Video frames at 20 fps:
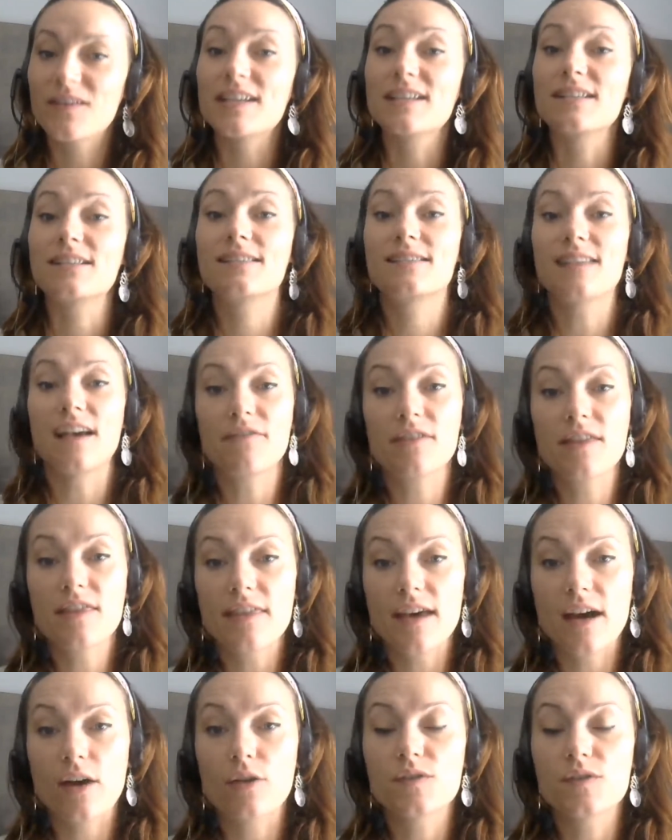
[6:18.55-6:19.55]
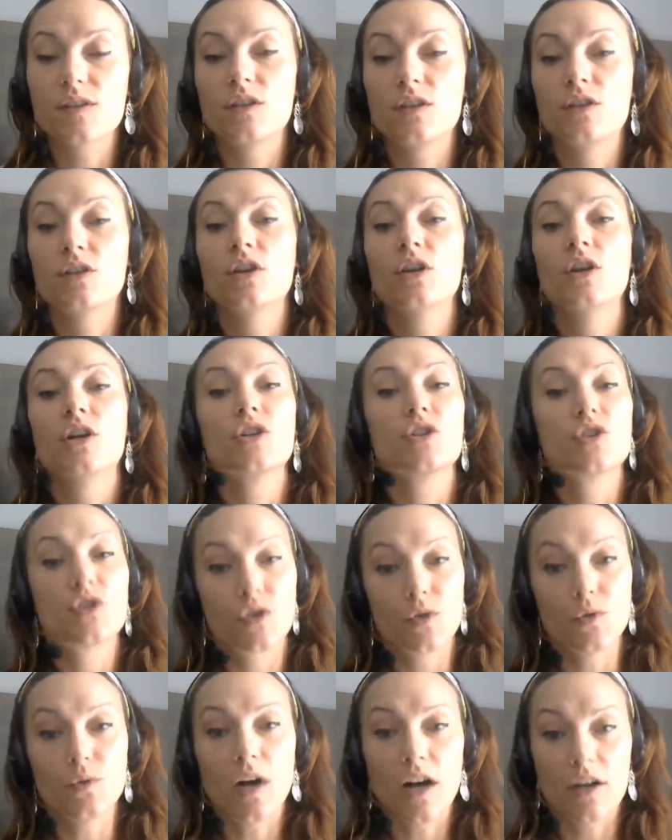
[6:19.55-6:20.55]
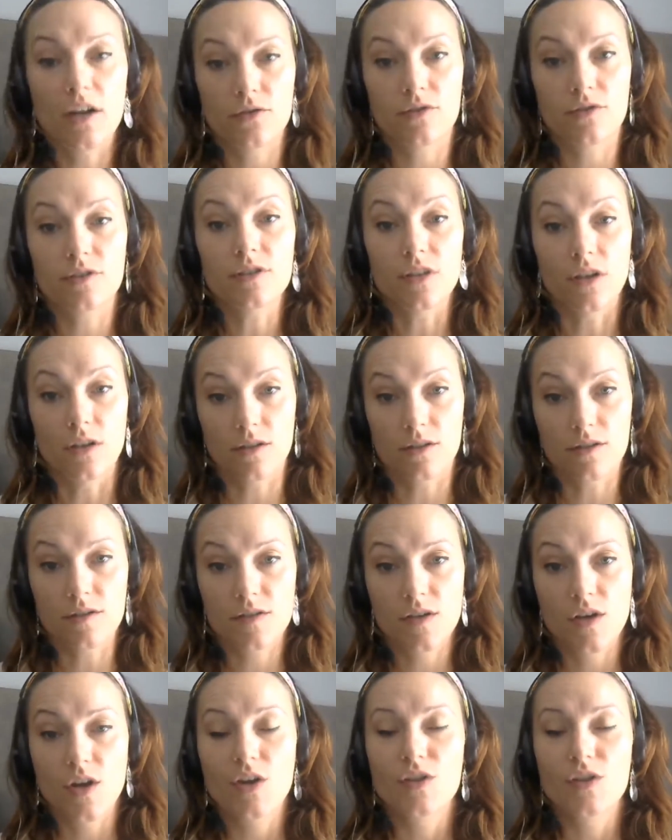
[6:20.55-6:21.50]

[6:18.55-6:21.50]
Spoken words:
is $7,200.